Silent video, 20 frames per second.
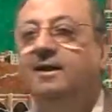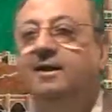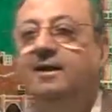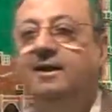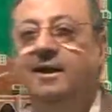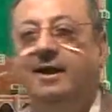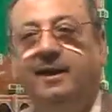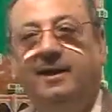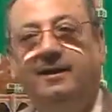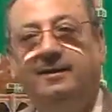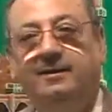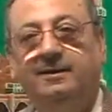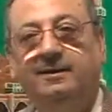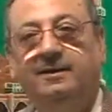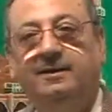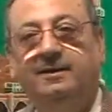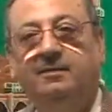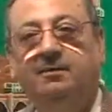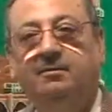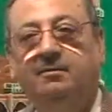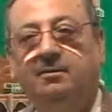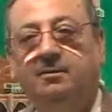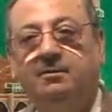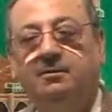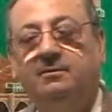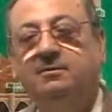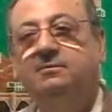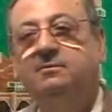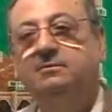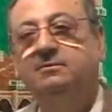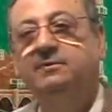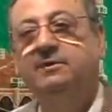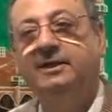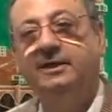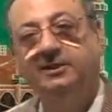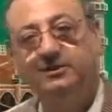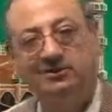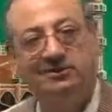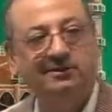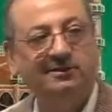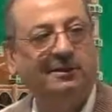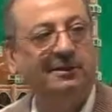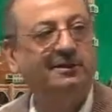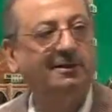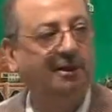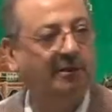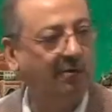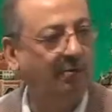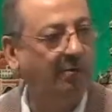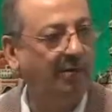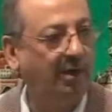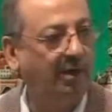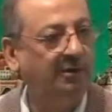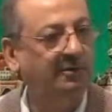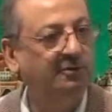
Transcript: And it's in the Quran,